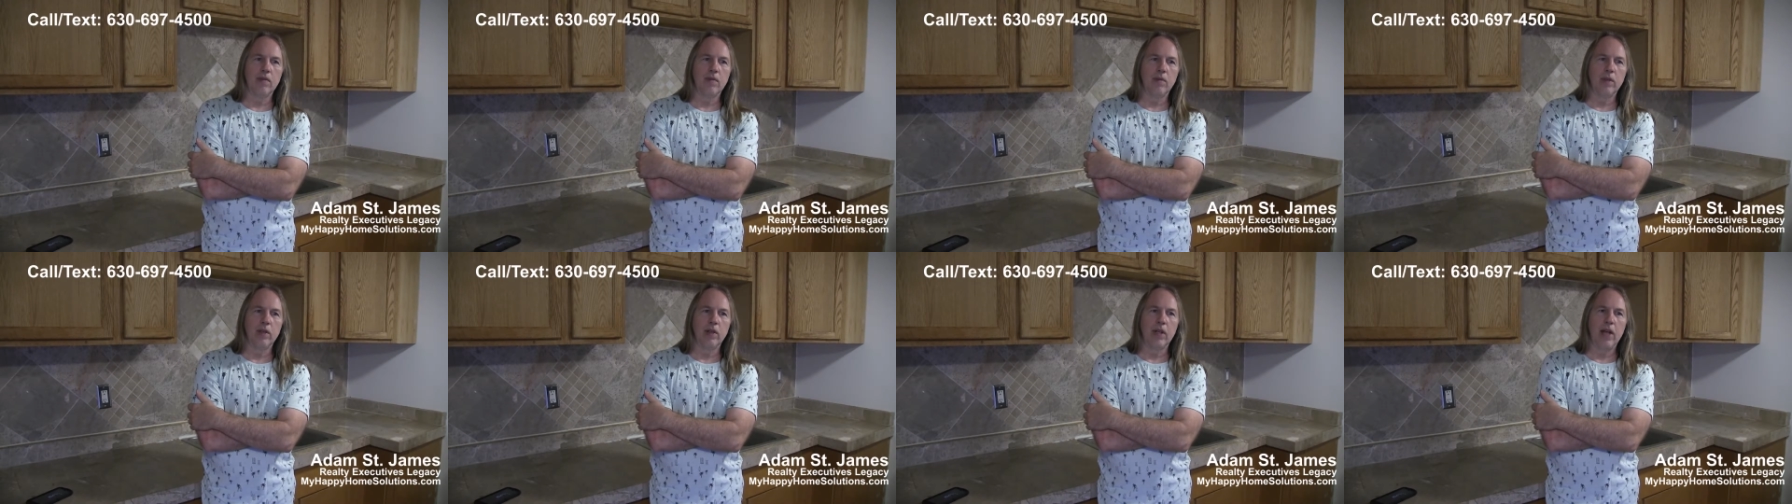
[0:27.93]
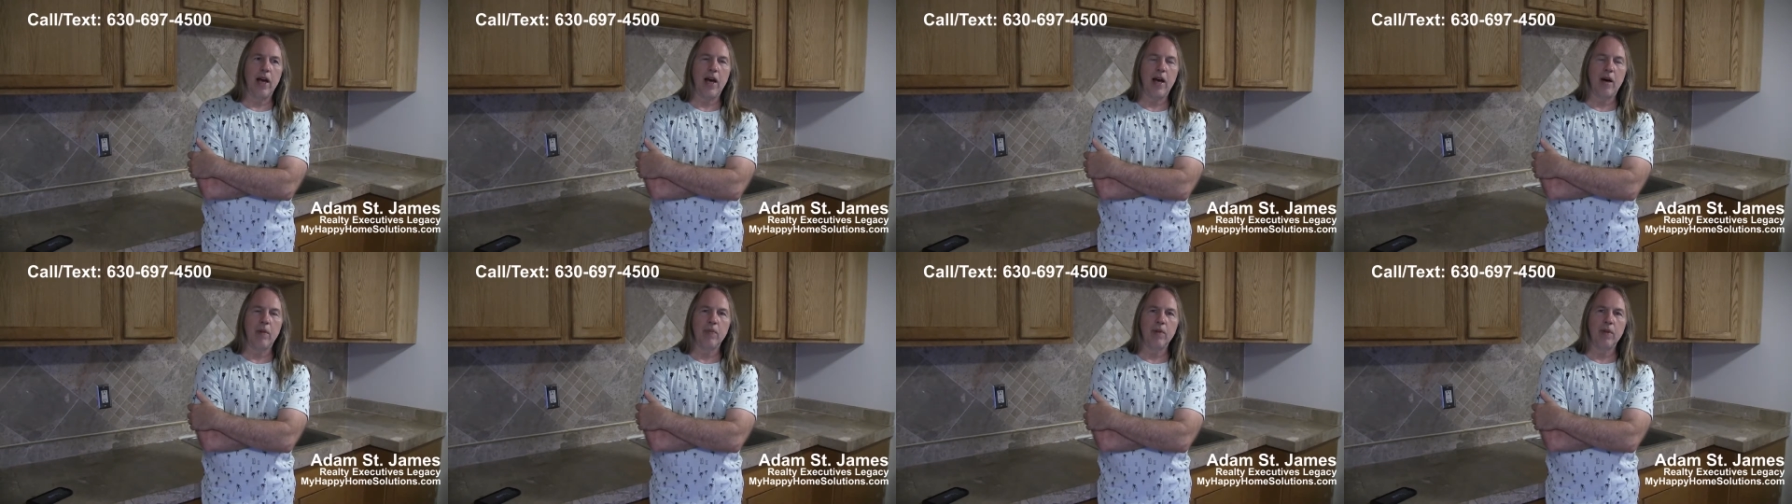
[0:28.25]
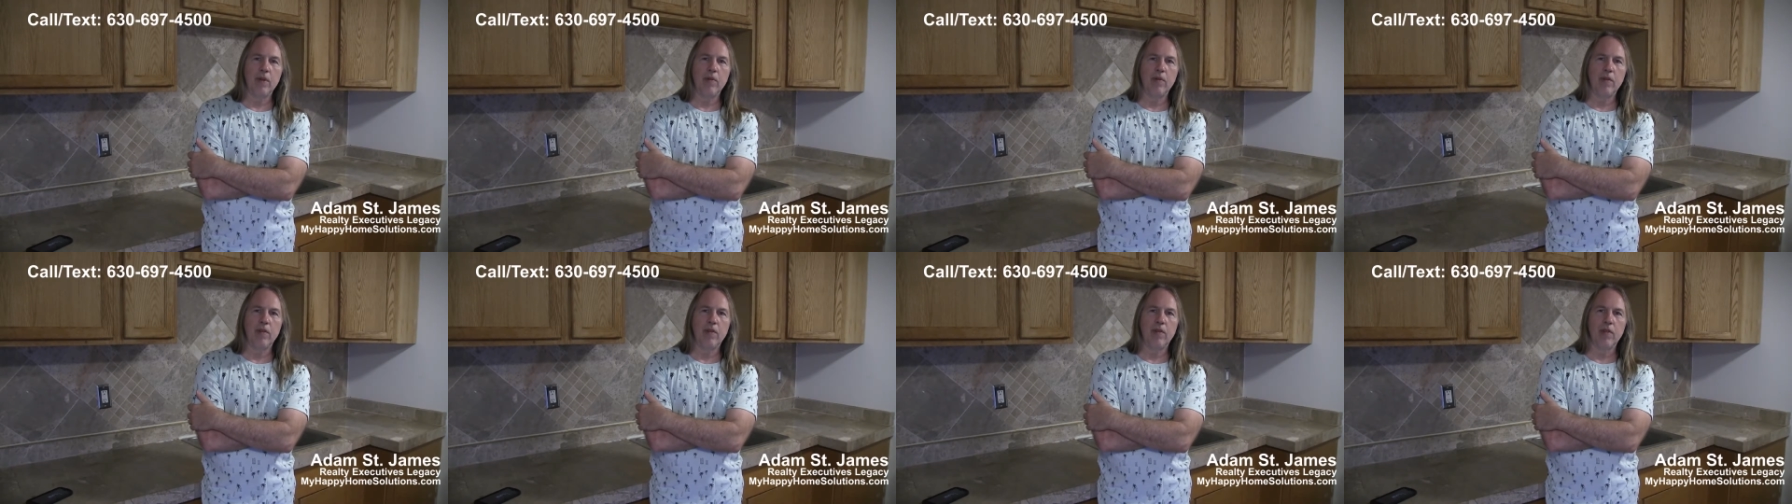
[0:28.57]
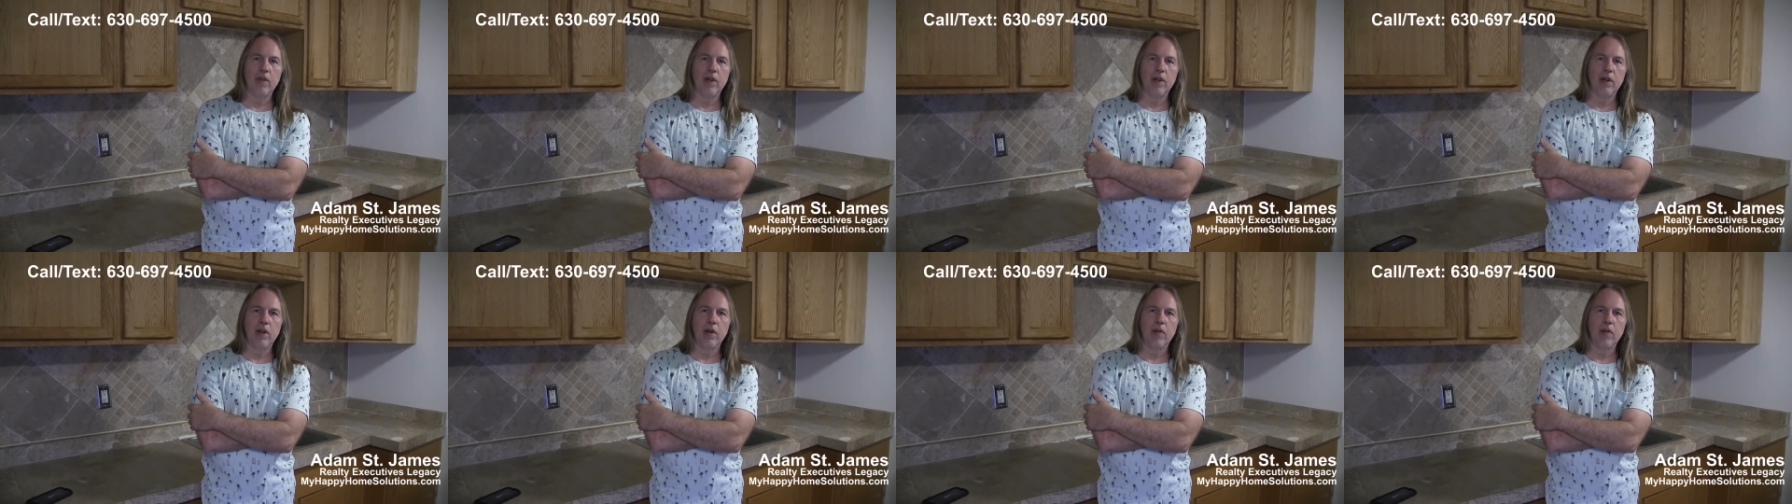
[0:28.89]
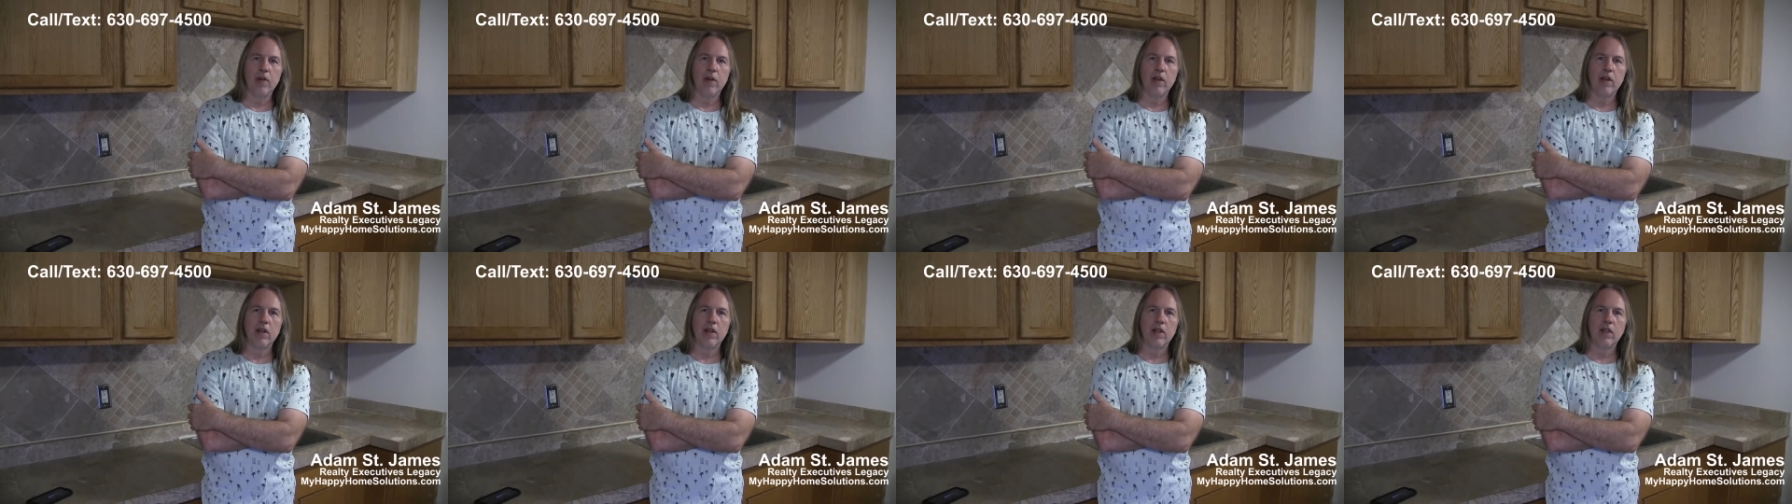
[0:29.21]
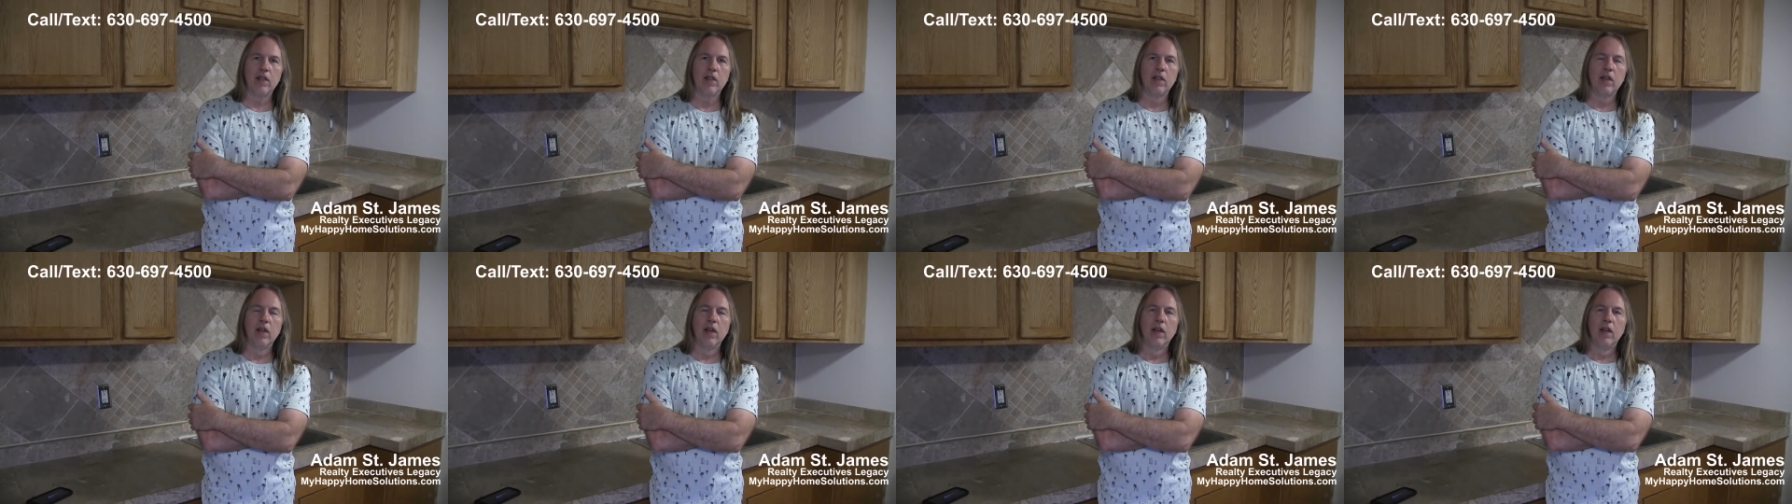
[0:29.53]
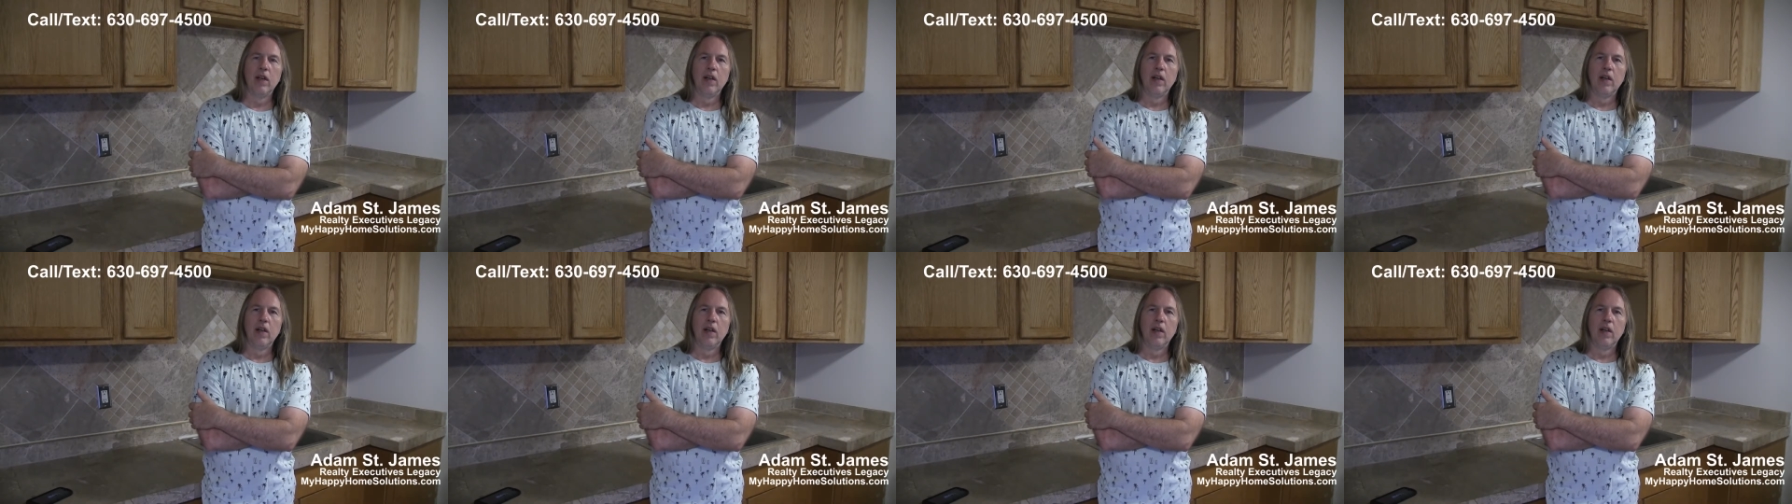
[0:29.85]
real happy with the area